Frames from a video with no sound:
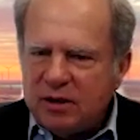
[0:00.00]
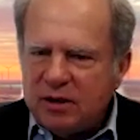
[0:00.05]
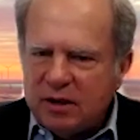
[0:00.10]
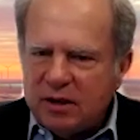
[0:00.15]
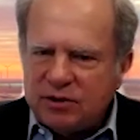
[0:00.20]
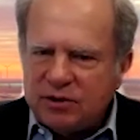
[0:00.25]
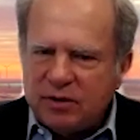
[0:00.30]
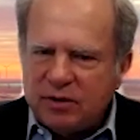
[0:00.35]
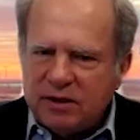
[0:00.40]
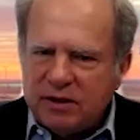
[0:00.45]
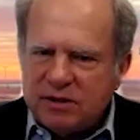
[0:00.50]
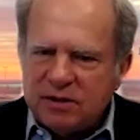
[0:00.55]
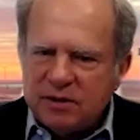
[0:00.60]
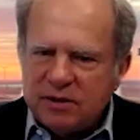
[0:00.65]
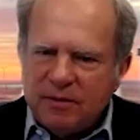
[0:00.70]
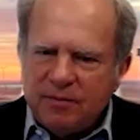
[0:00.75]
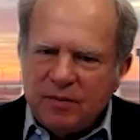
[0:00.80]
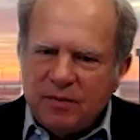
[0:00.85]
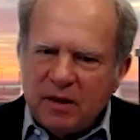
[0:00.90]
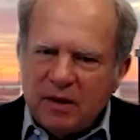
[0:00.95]
of it's the
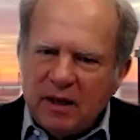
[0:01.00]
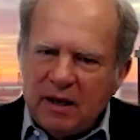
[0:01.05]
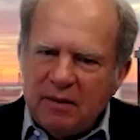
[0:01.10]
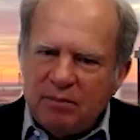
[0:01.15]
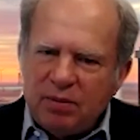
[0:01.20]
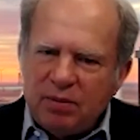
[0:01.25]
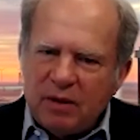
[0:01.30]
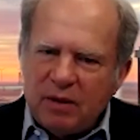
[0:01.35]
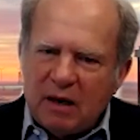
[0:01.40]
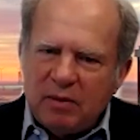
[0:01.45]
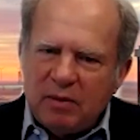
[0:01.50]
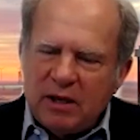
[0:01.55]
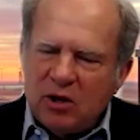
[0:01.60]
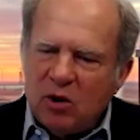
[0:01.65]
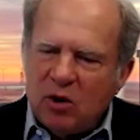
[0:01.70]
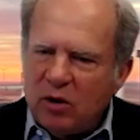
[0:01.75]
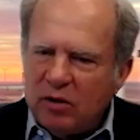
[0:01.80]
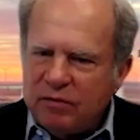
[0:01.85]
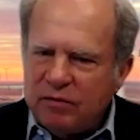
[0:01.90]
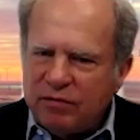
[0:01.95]
other Asian countries,
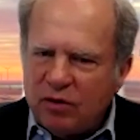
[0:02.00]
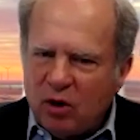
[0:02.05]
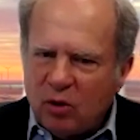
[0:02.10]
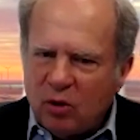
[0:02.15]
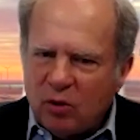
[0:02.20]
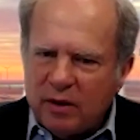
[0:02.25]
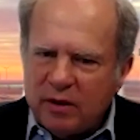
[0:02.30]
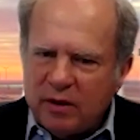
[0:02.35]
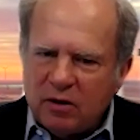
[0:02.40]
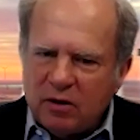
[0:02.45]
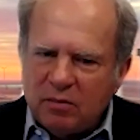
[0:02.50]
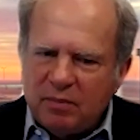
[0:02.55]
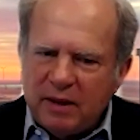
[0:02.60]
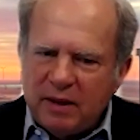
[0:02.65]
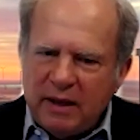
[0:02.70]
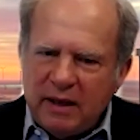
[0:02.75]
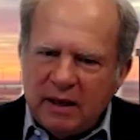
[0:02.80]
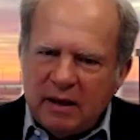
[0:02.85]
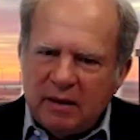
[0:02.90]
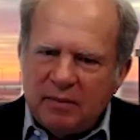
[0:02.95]
and probably
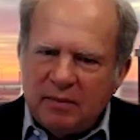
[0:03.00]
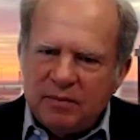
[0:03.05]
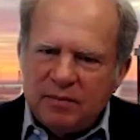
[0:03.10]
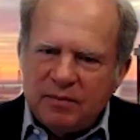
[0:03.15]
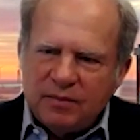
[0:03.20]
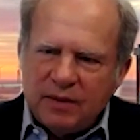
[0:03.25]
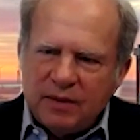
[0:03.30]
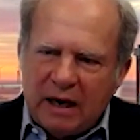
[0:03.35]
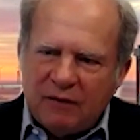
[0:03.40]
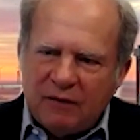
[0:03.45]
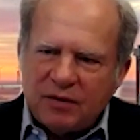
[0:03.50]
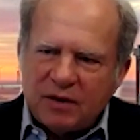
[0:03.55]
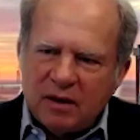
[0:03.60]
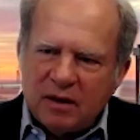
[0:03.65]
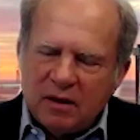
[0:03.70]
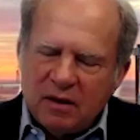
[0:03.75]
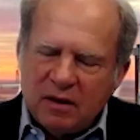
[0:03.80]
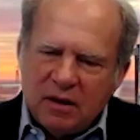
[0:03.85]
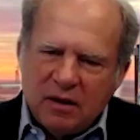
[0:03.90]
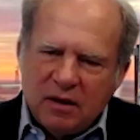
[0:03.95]
going forward it'll
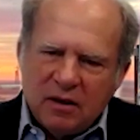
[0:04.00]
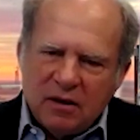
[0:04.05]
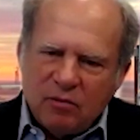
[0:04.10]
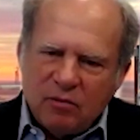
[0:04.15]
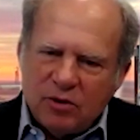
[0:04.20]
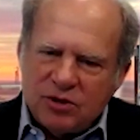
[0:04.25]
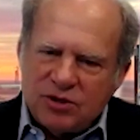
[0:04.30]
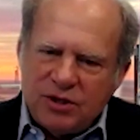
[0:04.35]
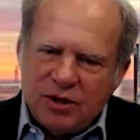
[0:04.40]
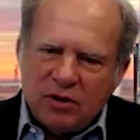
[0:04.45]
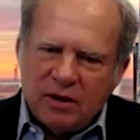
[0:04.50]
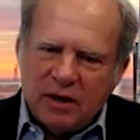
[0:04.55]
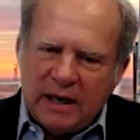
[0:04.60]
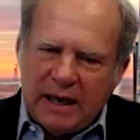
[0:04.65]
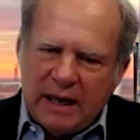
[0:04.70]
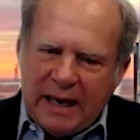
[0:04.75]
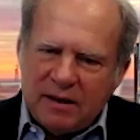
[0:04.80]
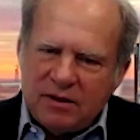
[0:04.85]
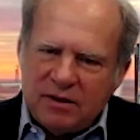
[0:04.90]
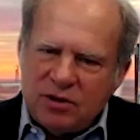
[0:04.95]
be
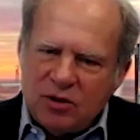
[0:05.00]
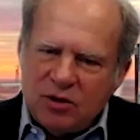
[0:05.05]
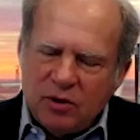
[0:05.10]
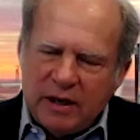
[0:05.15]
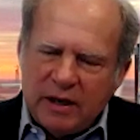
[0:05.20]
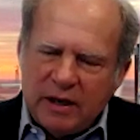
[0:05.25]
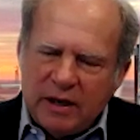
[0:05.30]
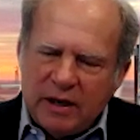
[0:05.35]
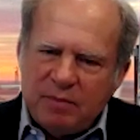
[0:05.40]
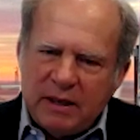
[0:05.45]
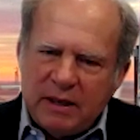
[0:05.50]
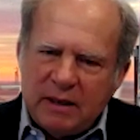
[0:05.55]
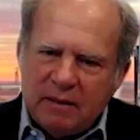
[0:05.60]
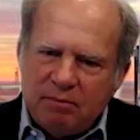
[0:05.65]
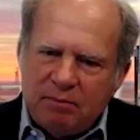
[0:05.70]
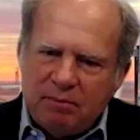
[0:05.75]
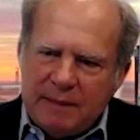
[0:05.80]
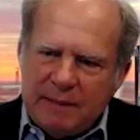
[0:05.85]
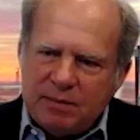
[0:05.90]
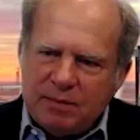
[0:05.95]
Africa. We're still going to
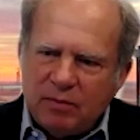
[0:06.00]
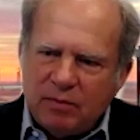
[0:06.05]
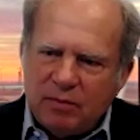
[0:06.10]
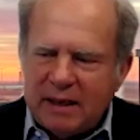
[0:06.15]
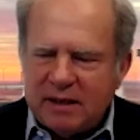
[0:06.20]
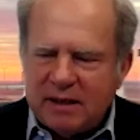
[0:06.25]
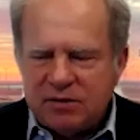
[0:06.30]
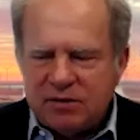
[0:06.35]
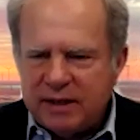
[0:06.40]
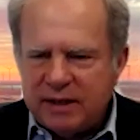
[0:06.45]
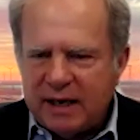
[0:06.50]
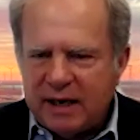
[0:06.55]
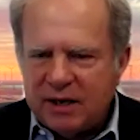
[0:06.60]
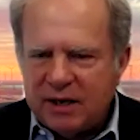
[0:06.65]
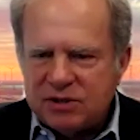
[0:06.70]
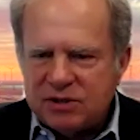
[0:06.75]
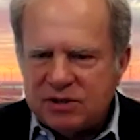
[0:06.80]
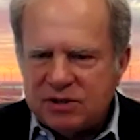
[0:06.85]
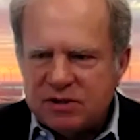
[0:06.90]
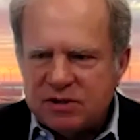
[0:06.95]
add 2.5
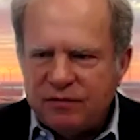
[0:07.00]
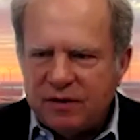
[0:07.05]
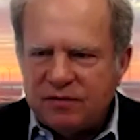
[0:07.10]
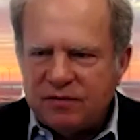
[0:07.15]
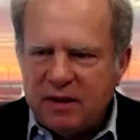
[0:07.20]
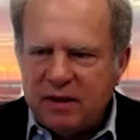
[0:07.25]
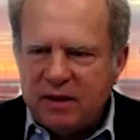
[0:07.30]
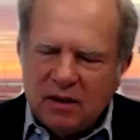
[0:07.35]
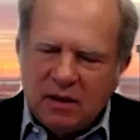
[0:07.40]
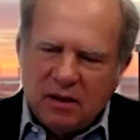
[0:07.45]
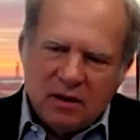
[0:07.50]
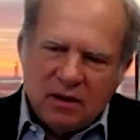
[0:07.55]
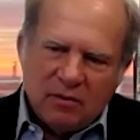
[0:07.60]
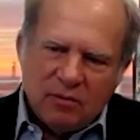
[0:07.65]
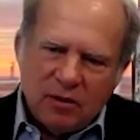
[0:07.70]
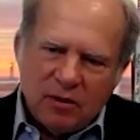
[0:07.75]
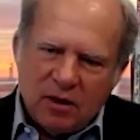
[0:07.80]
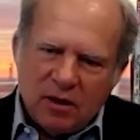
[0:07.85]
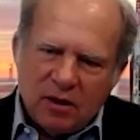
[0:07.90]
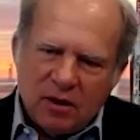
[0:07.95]
billion people by
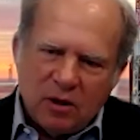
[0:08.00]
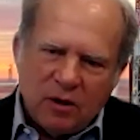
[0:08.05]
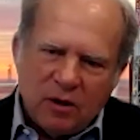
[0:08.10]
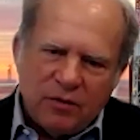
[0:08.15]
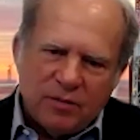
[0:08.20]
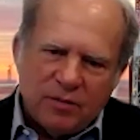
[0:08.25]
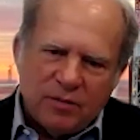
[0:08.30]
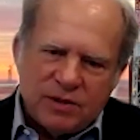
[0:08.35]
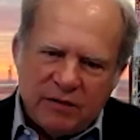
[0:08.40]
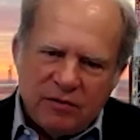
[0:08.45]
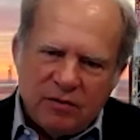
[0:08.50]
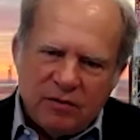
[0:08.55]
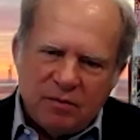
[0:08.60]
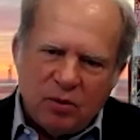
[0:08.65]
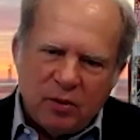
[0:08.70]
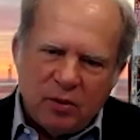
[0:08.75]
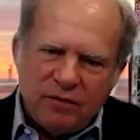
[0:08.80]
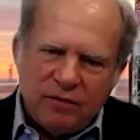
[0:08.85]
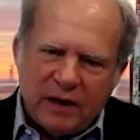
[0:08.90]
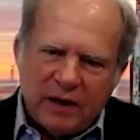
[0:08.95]
2050.
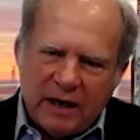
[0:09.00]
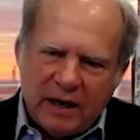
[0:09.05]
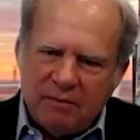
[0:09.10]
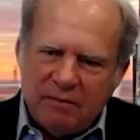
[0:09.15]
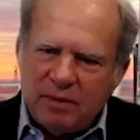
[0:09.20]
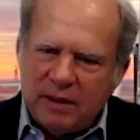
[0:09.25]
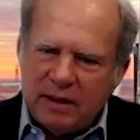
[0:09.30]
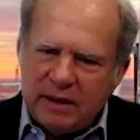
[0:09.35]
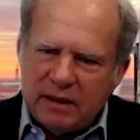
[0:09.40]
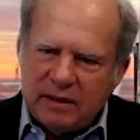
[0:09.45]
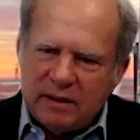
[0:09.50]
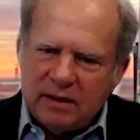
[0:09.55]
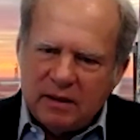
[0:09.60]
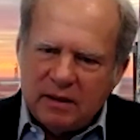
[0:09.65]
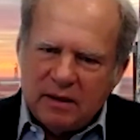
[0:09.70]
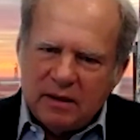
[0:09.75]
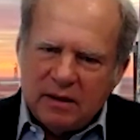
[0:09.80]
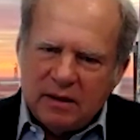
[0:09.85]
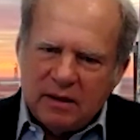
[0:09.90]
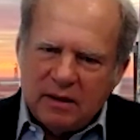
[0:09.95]
We're going to go from
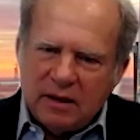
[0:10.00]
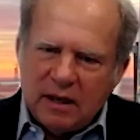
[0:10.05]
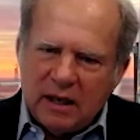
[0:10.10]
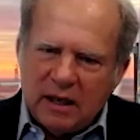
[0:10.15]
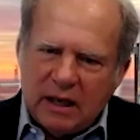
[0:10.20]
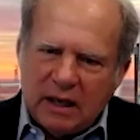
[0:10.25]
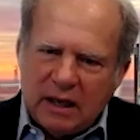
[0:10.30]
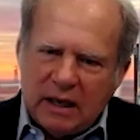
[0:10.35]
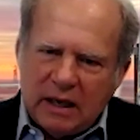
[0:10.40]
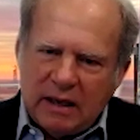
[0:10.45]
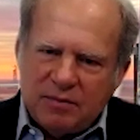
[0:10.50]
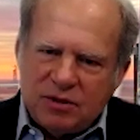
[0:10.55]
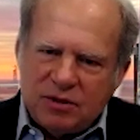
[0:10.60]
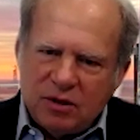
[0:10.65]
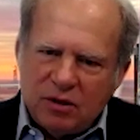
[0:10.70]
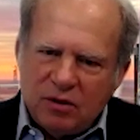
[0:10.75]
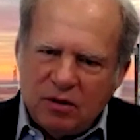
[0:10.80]
7.5 billion